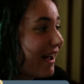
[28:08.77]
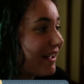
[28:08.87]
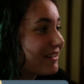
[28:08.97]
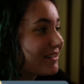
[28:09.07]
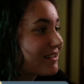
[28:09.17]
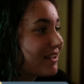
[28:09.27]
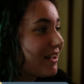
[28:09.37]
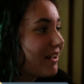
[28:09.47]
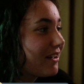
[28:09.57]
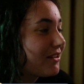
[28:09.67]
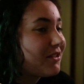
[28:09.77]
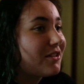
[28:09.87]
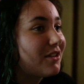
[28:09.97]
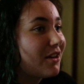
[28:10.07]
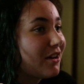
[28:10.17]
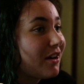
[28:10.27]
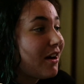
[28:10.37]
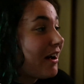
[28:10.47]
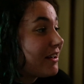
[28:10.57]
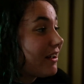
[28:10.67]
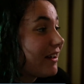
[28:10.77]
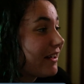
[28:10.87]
And I